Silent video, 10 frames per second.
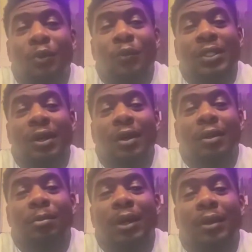talking
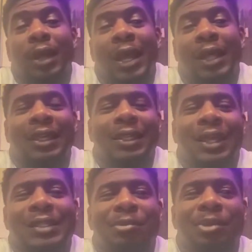about? And I think
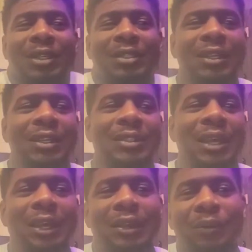that's the biggest thing is
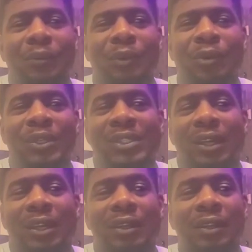like, what are we
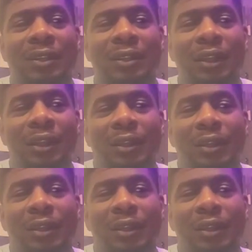saying? Like,